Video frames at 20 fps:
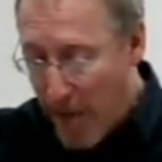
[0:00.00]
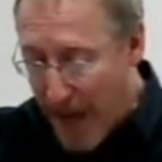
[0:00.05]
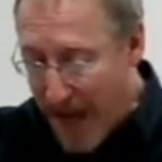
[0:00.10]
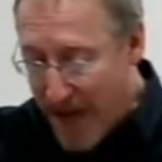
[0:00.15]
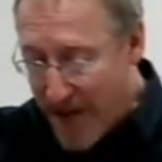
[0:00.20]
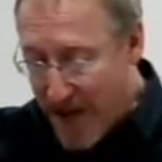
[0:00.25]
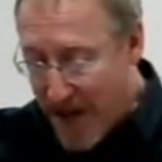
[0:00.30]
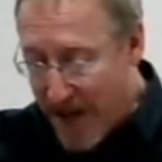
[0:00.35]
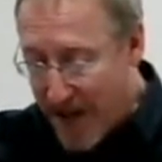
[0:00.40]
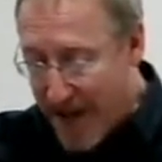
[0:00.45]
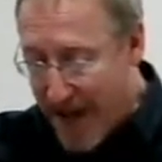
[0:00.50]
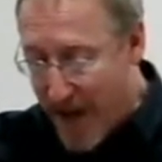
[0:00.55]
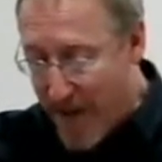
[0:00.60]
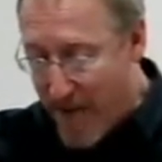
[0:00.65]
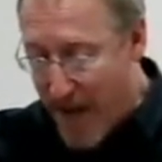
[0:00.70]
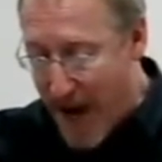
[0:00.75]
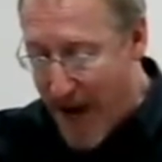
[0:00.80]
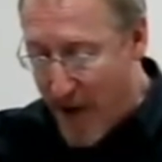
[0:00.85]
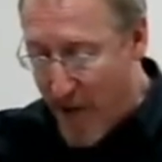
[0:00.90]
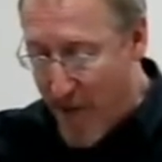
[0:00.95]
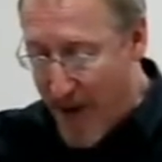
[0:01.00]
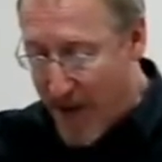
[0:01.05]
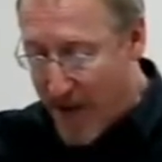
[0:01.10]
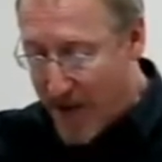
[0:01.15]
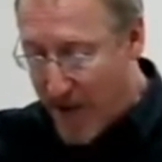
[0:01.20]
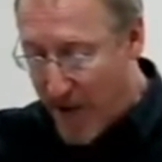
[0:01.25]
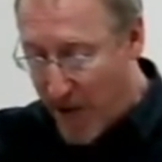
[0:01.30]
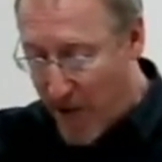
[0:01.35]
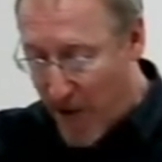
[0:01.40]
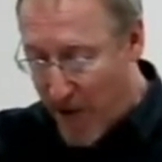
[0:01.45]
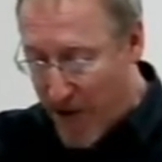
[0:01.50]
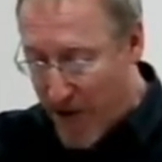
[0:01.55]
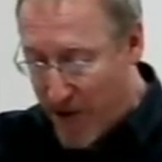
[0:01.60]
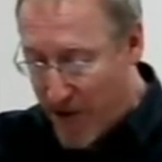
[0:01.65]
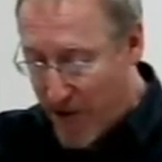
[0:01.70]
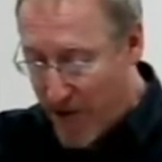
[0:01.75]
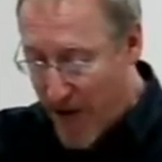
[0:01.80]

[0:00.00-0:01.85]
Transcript: Blessed is that man who makes the Lord his